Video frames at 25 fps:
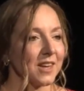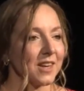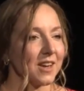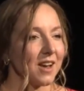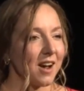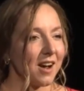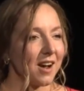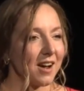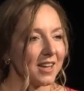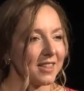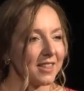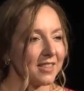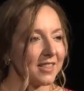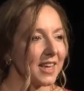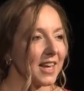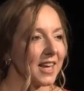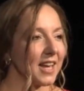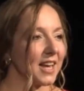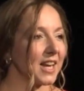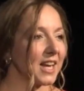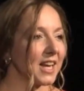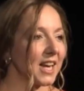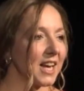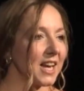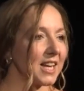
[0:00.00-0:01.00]
I
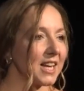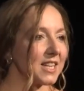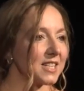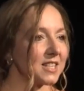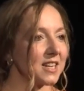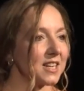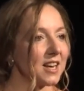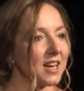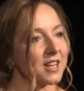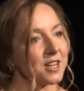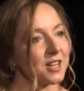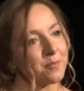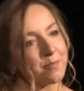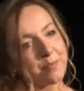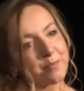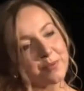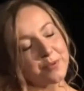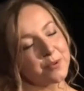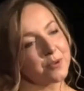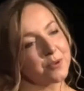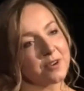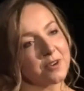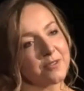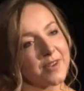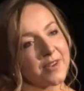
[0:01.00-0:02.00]
think it's like a
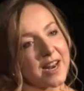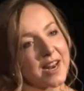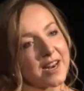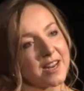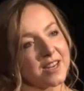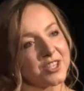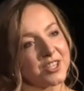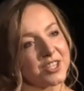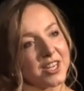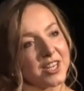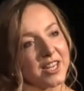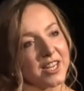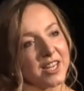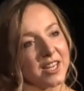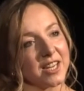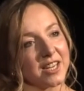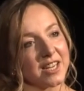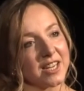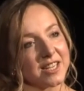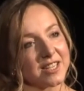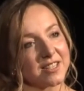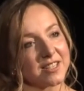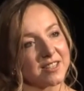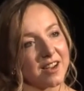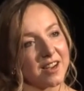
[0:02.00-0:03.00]
ball of energy
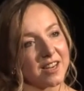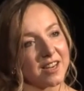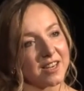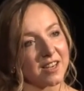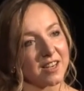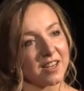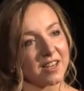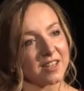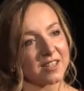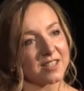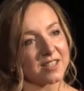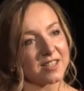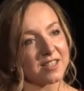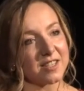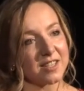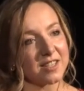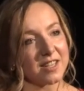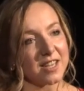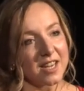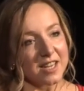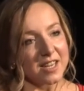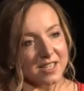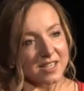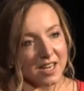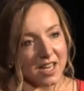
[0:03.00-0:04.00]
inside us.
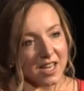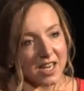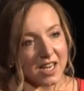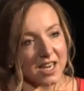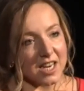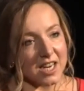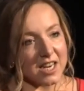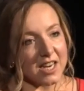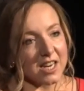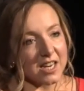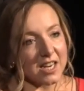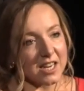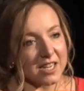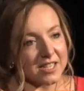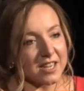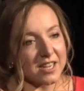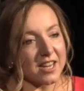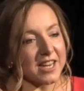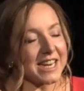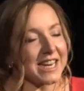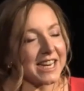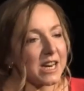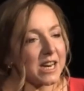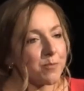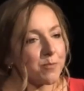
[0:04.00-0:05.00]
It's like a
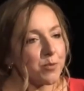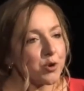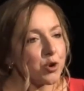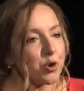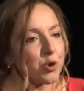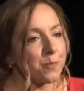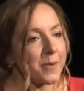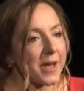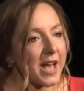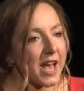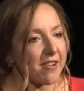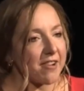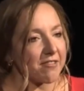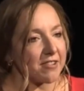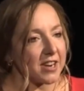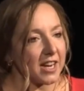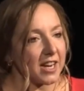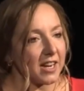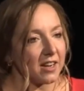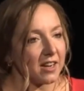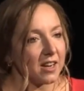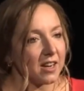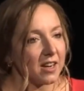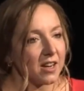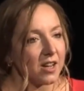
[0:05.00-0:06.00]
little ball
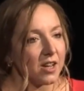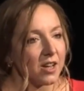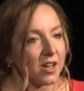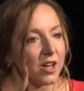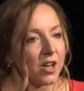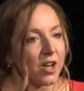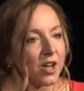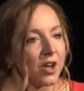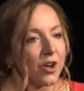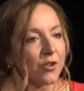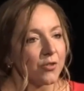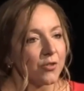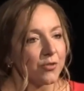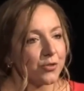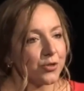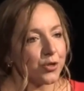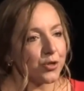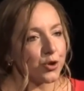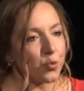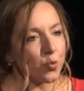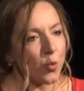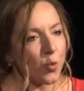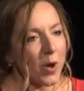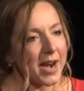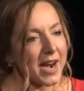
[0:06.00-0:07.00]
bearing
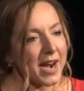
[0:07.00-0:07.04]
that when